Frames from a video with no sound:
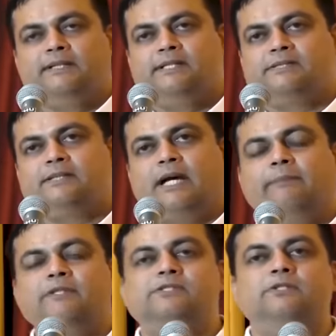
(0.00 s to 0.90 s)
This
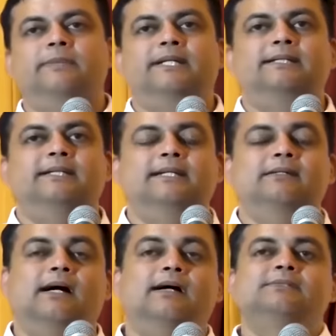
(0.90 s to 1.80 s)
happens to be the
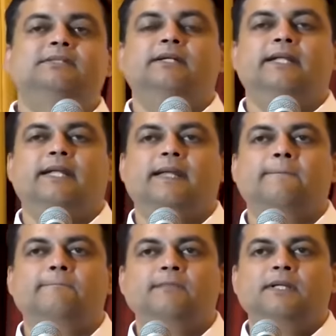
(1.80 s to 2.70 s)
last day
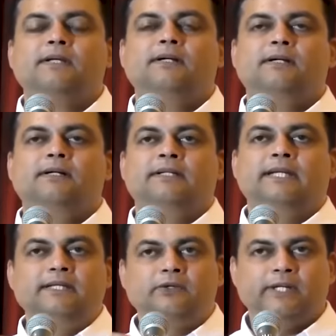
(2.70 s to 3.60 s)

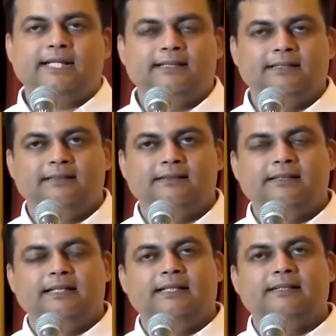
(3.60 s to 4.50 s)
in Kodaikanal,
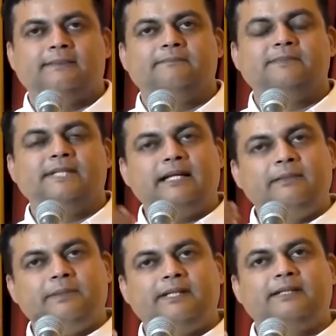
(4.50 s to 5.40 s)
and
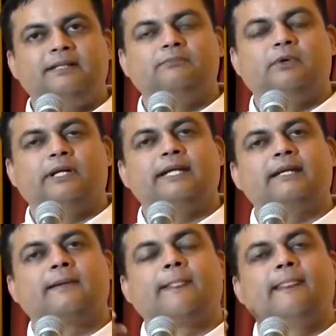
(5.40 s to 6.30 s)
that particular
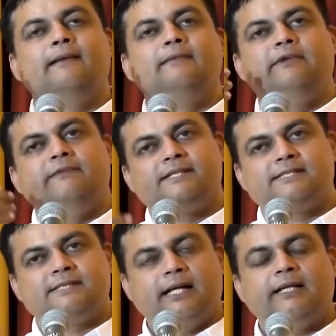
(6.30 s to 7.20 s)
morning we were
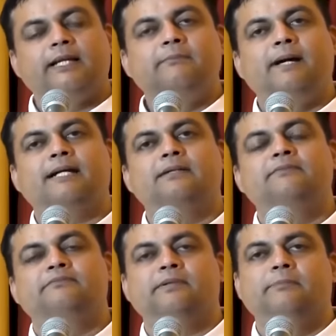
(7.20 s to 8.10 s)
starting back
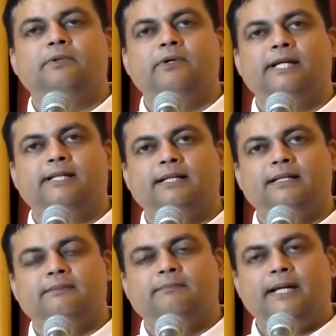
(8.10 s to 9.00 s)
from
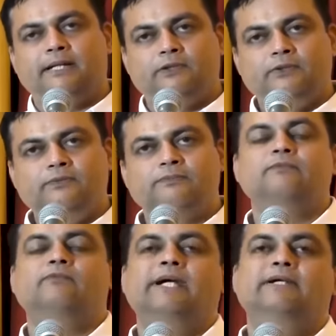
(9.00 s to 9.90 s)
Kodaikanal back to
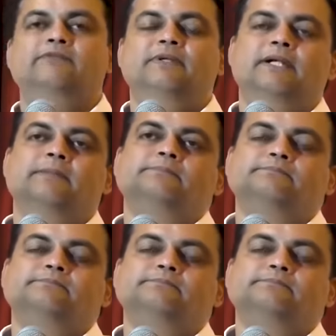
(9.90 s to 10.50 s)
Whitefield.